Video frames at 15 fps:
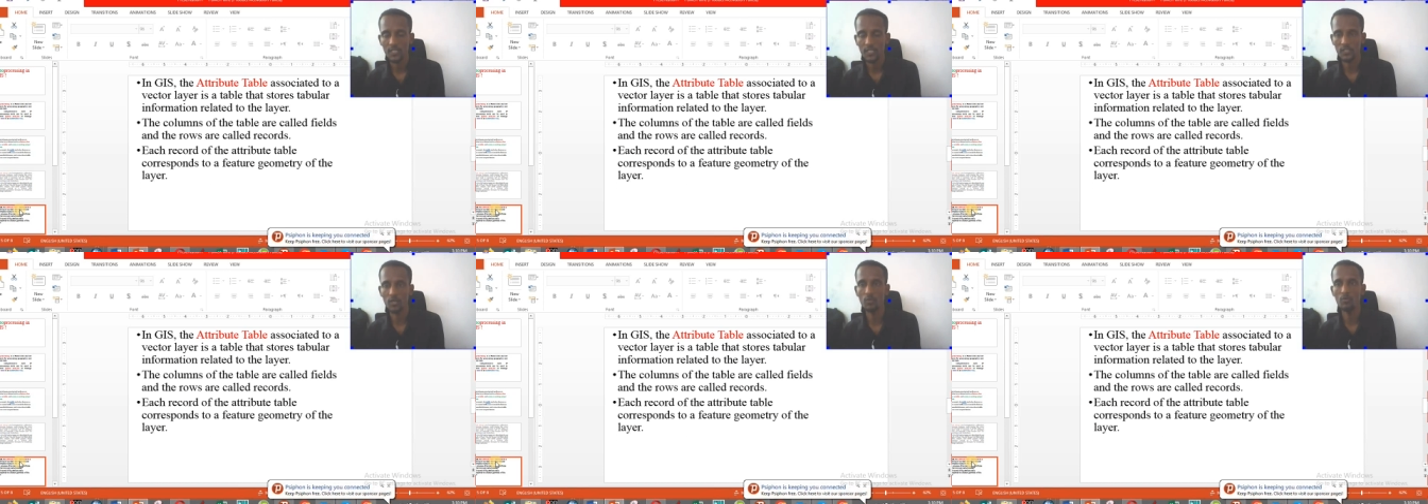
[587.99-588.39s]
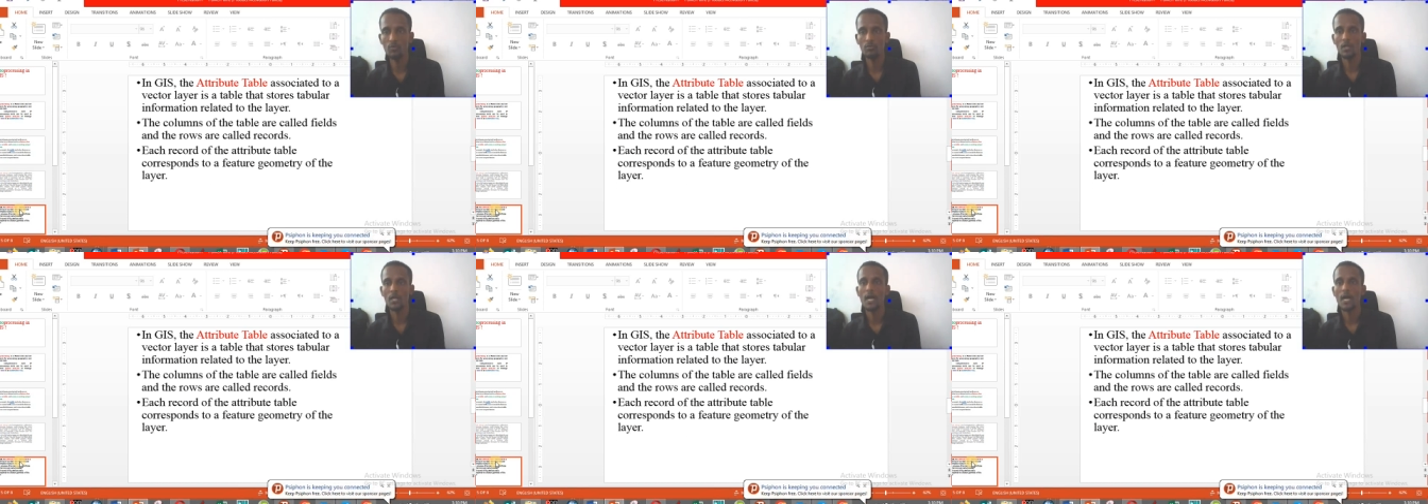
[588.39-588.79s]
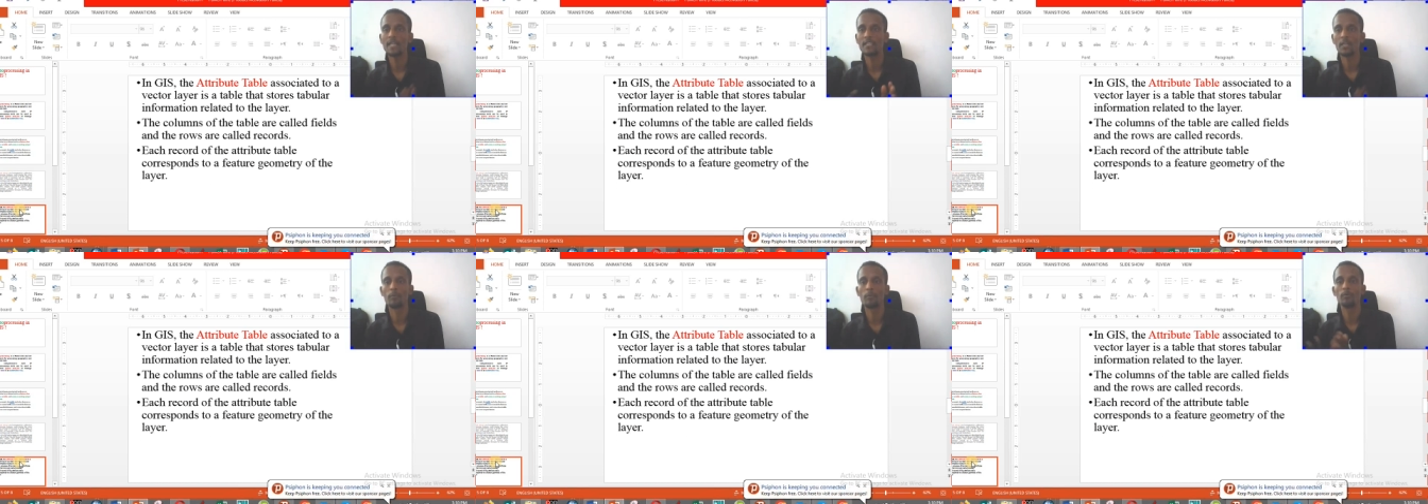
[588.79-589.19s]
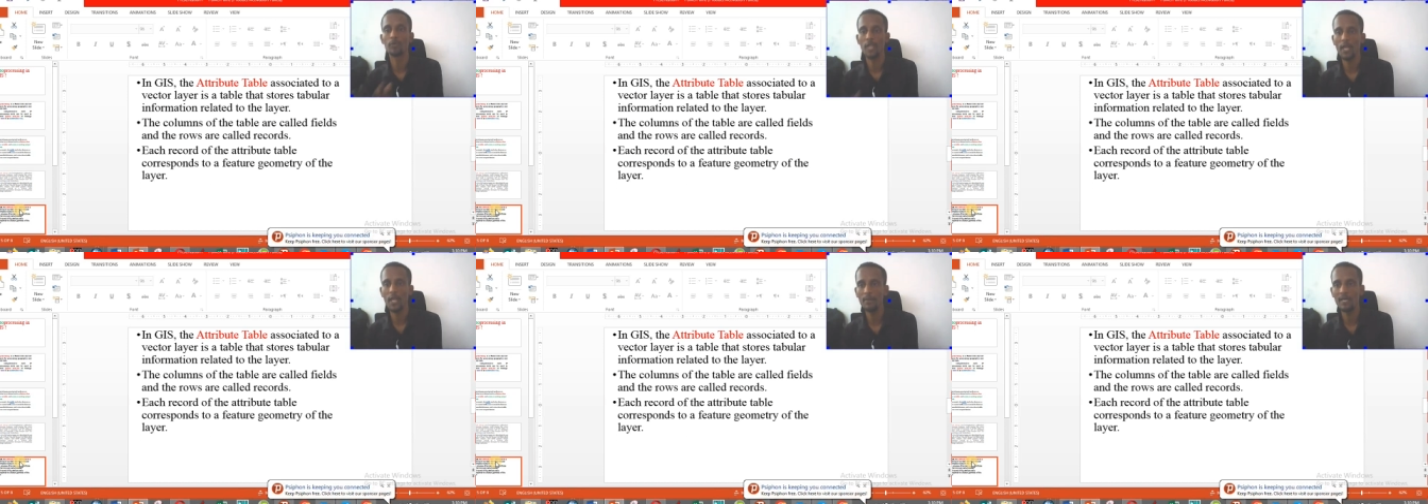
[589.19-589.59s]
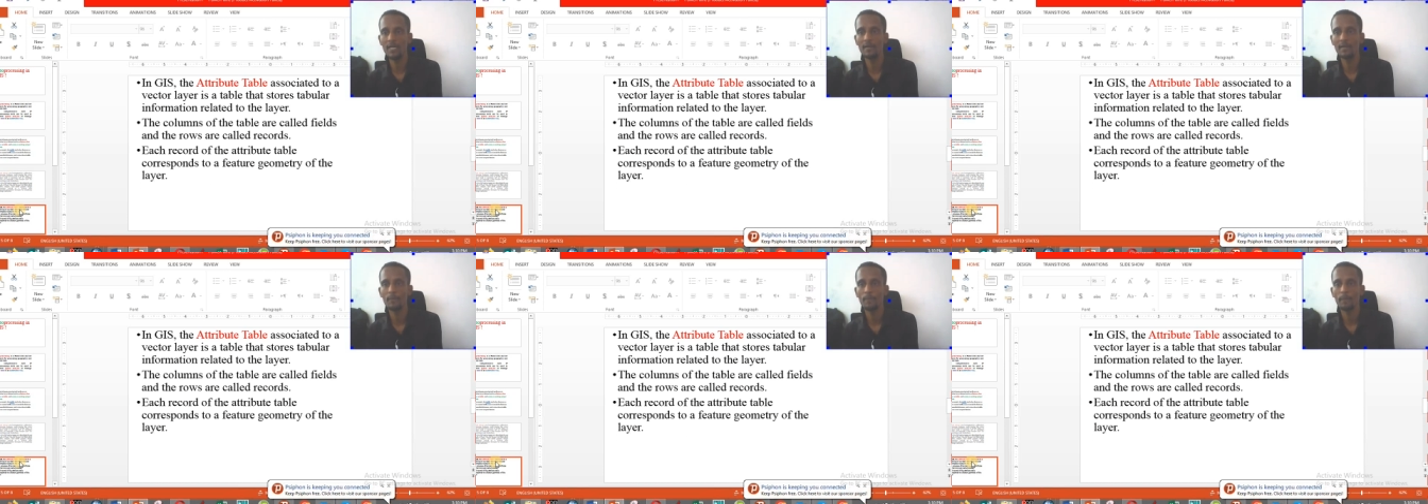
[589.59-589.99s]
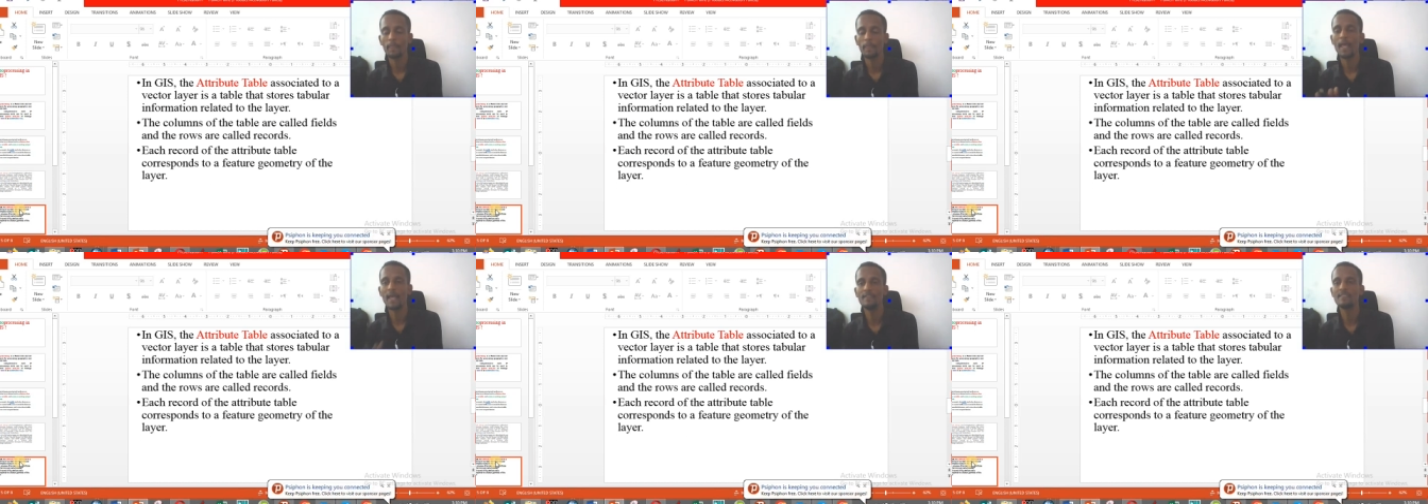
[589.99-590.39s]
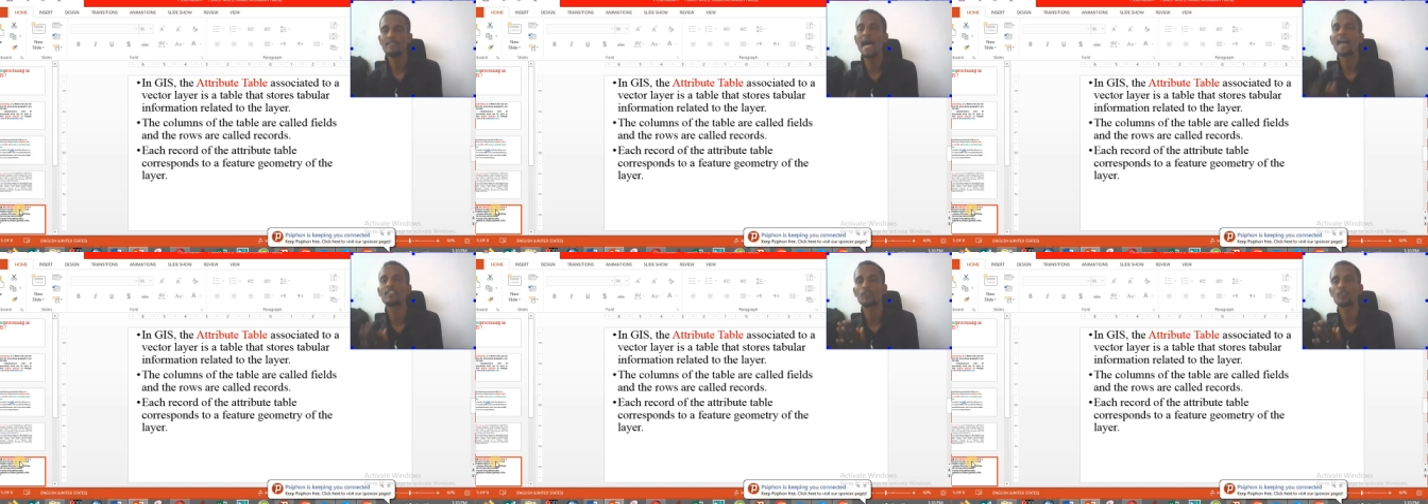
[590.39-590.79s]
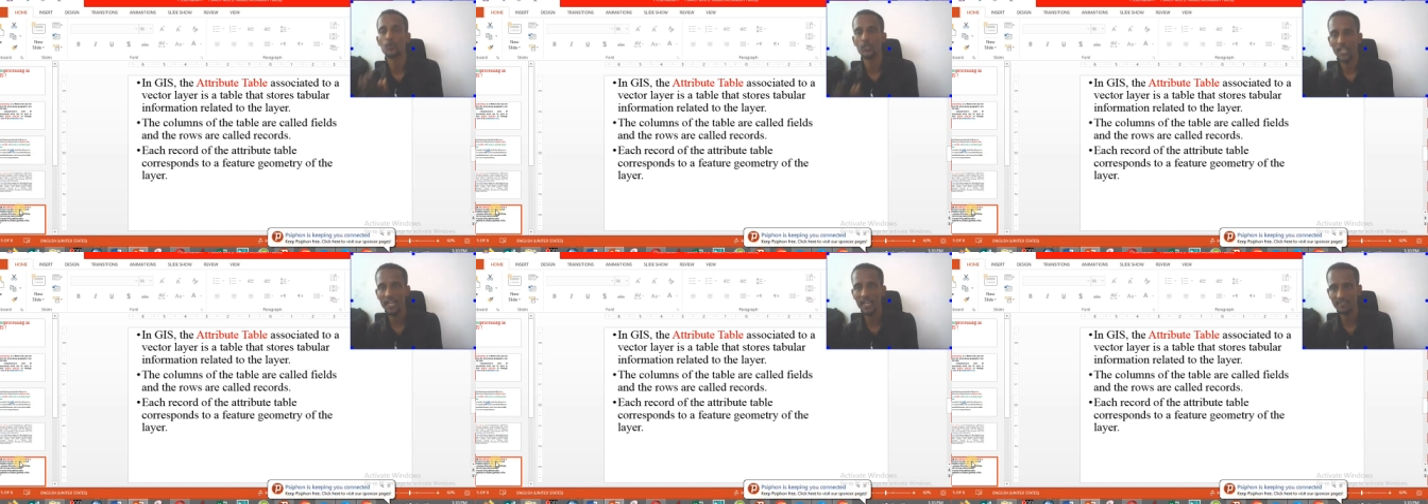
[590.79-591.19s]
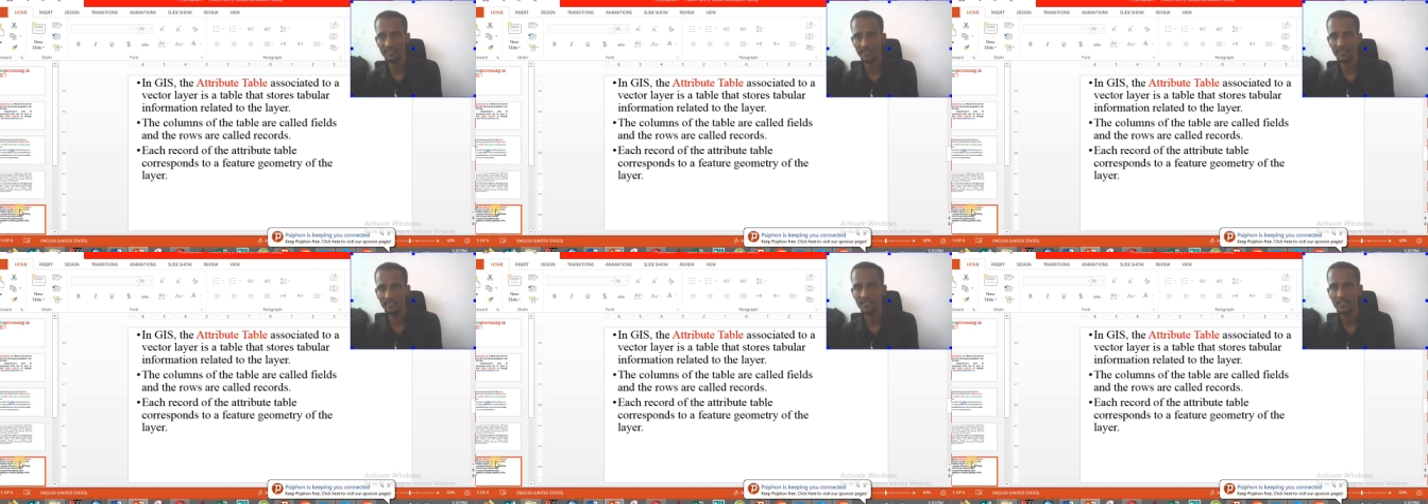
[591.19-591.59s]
So attribute table is associated